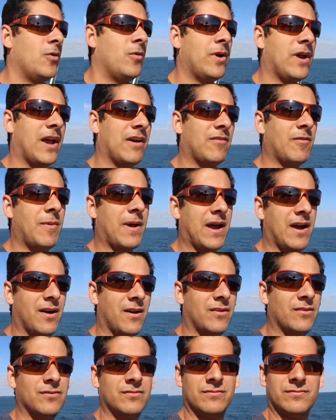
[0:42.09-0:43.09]
we have
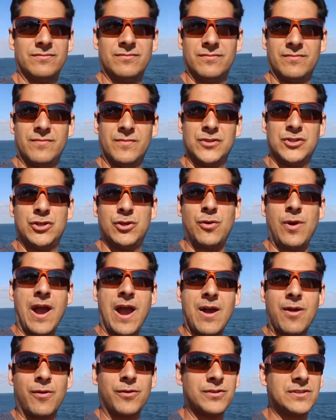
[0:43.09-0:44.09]
about two
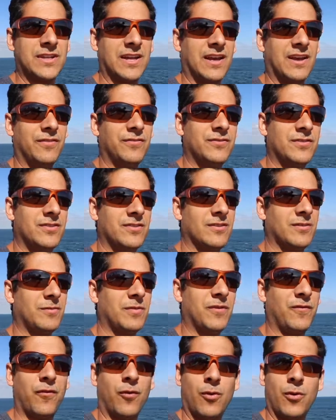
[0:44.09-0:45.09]
hours left
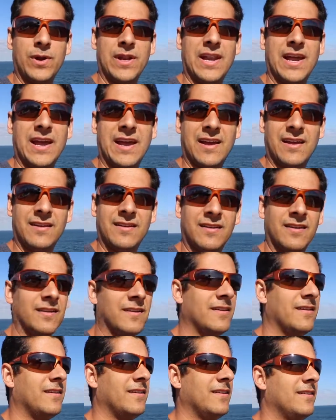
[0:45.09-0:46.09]
before we land
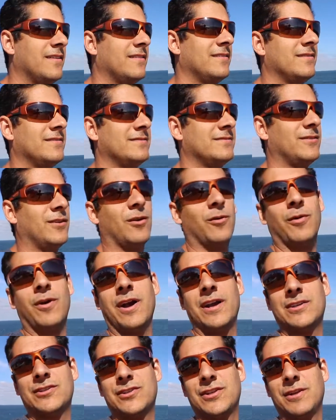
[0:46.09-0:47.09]
or
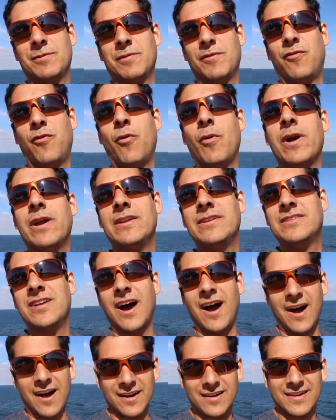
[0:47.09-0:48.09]
actually before we
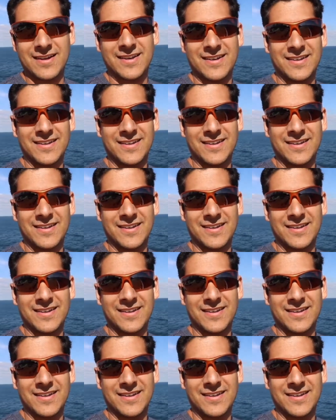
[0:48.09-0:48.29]
dock